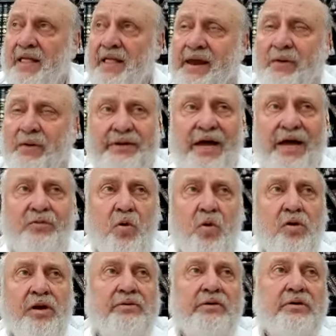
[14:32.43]
That I will not
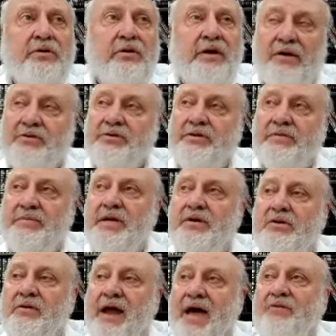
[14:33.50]
walk into your house. To me,
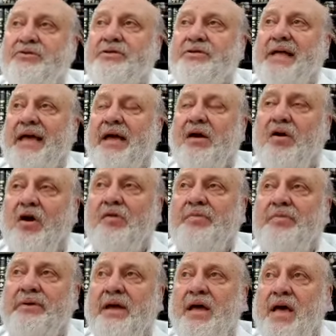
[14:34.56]
your house is like a
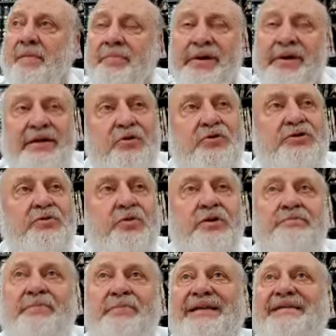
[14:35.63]
carbon, but he used the
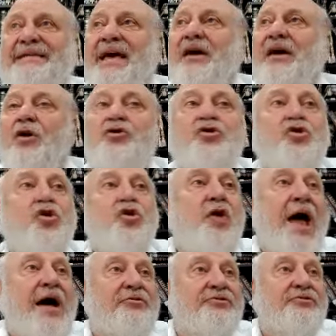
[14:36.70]
word beisecha, your
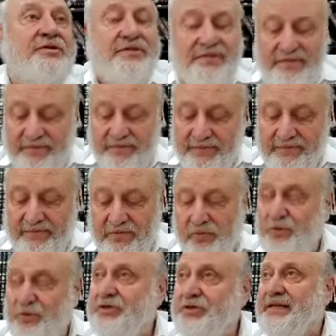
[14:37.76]
house,
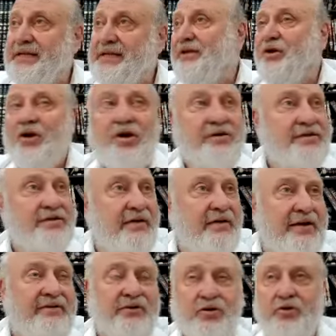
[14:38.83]
which is like nechasa,
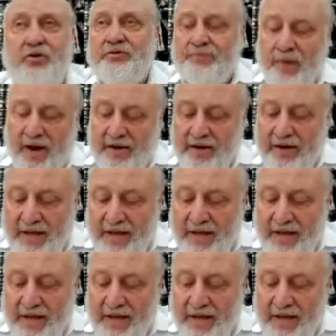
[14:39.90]
right? Yours, mine.